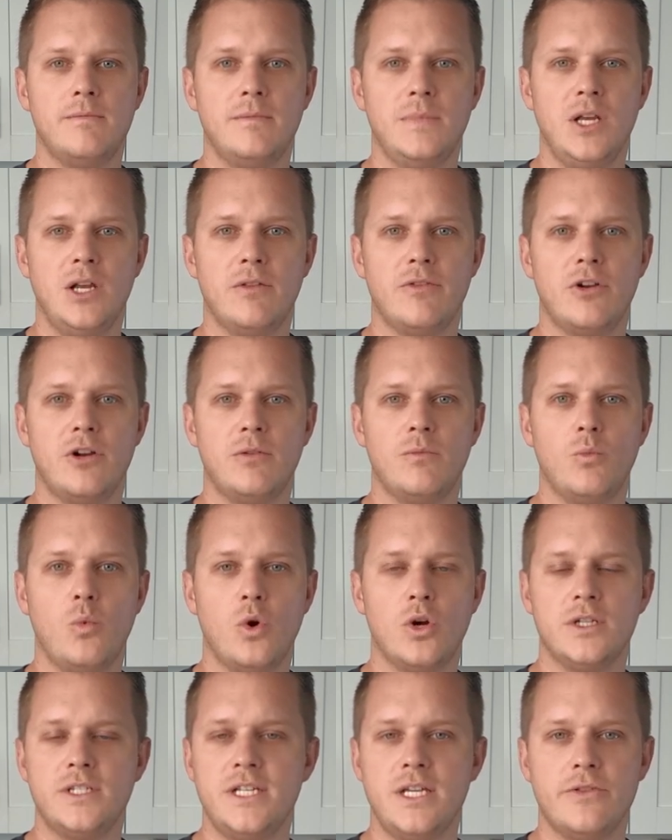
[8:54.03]
their
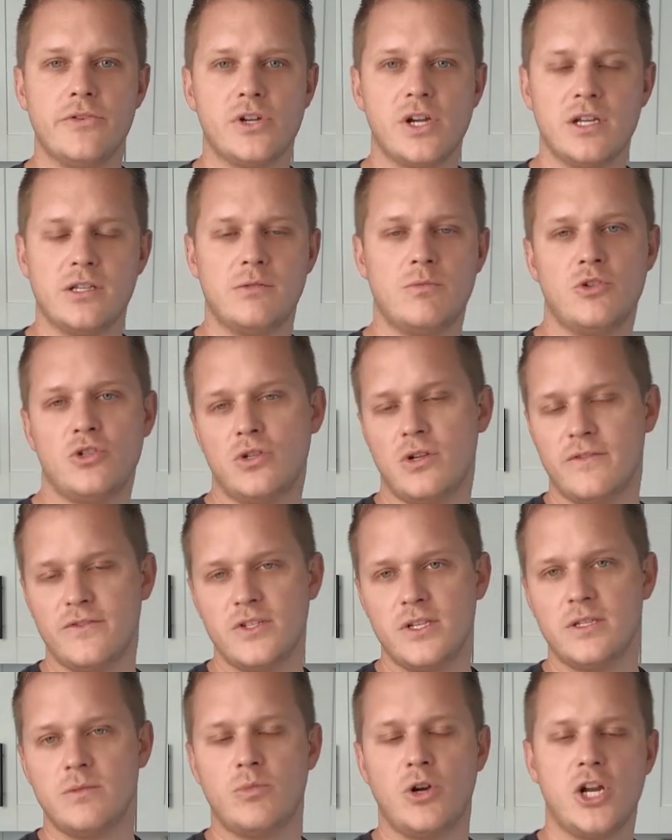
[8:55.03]
warranty and their customer
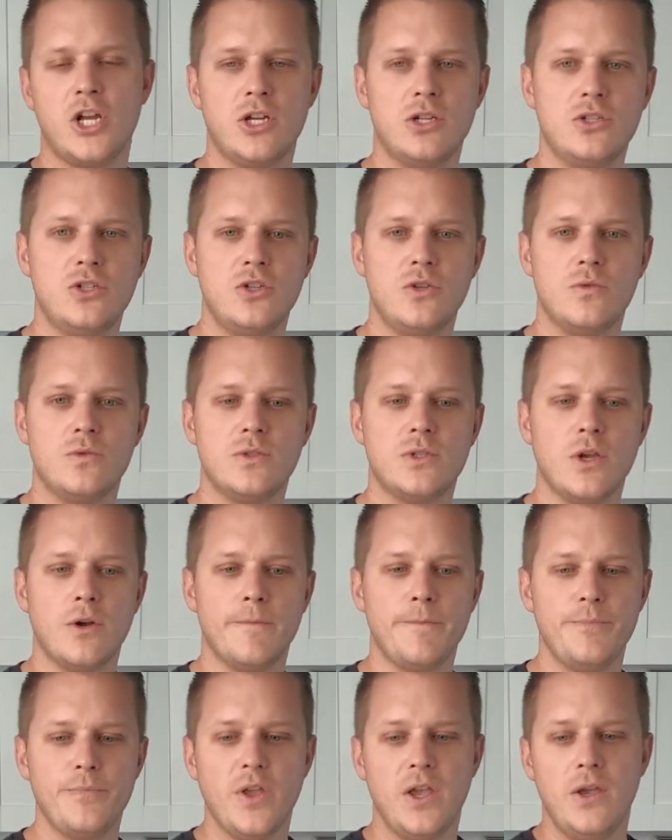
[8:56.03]
service is pretty good too.
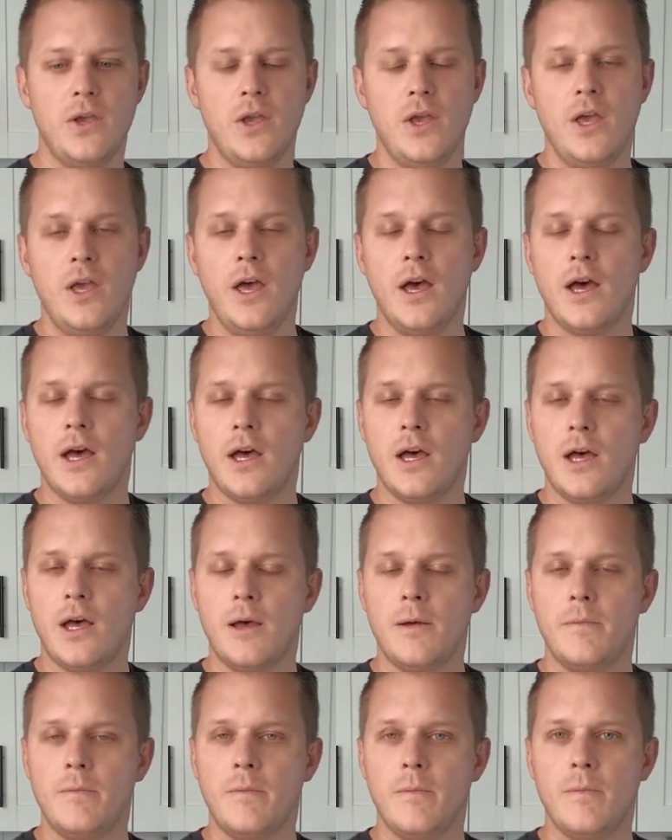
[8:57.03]
So
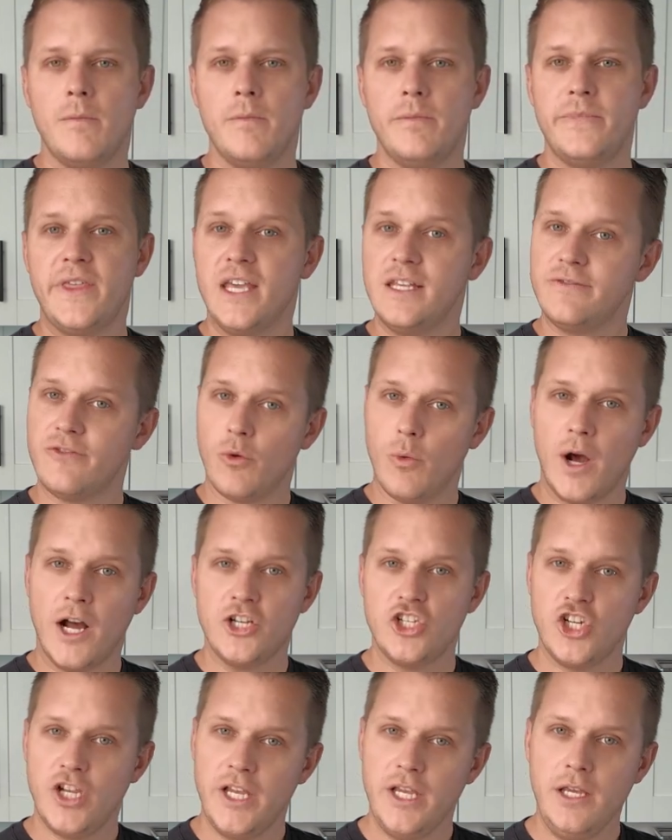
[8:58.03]
thanks for
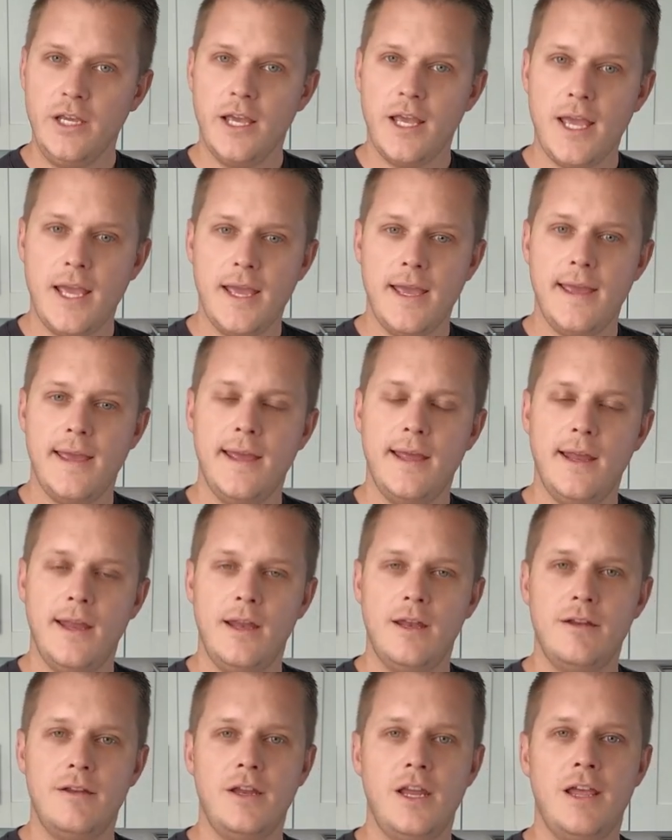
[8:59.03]
watching,
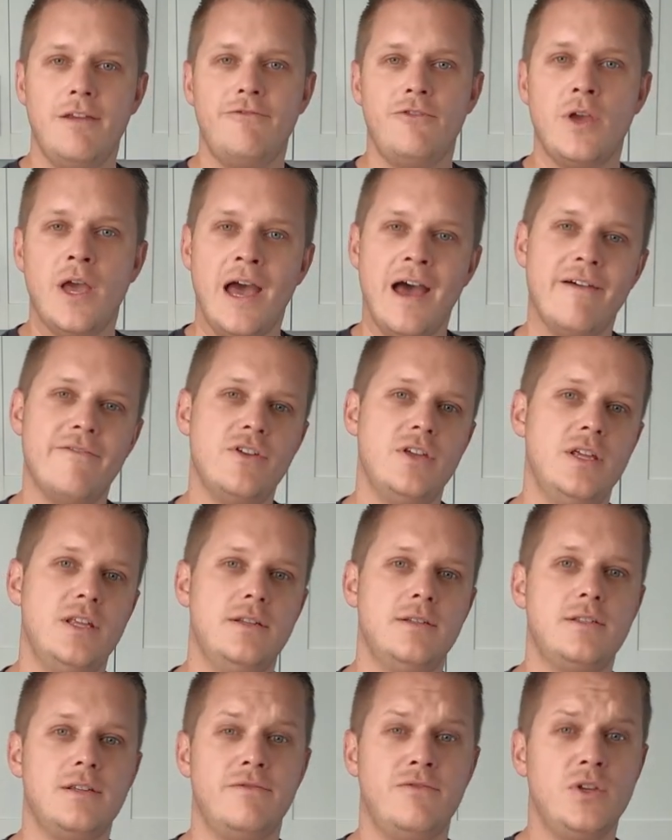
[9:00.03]
and if you
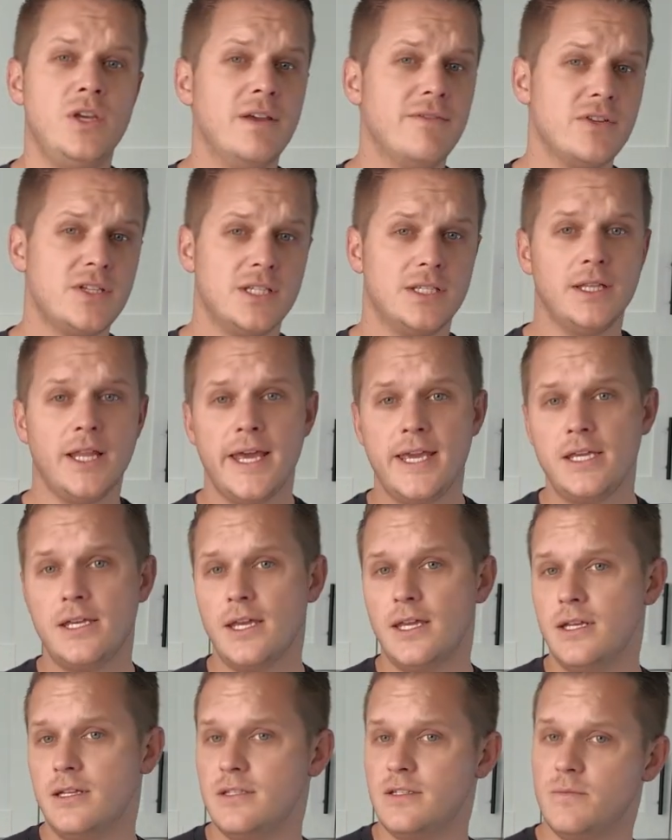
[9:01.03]
give us a like
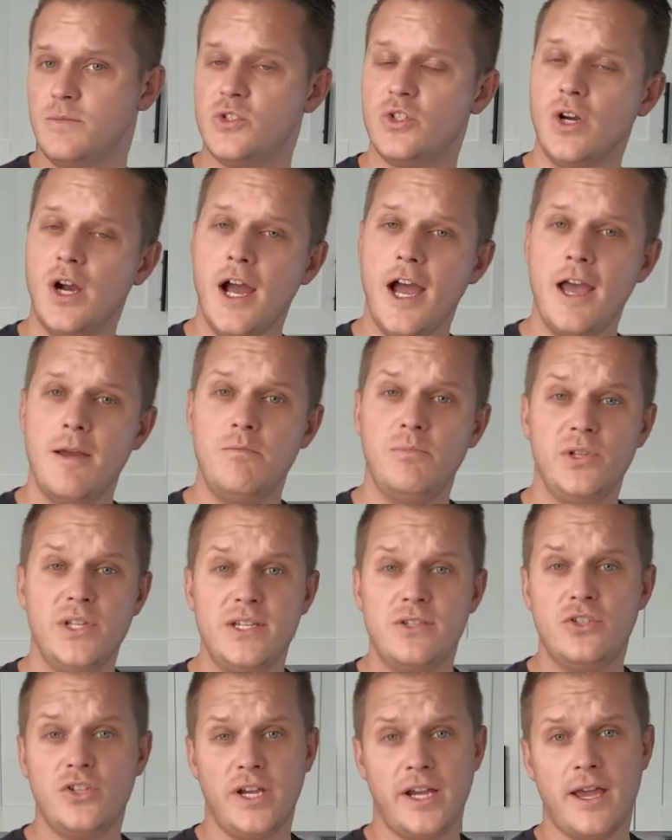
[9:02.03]
and a subscribe,
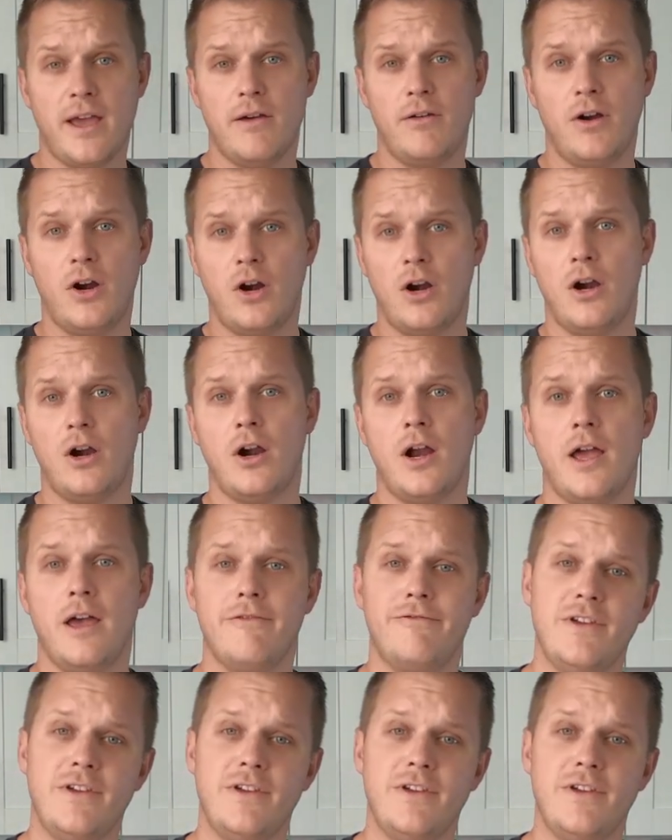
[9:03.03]
please check out our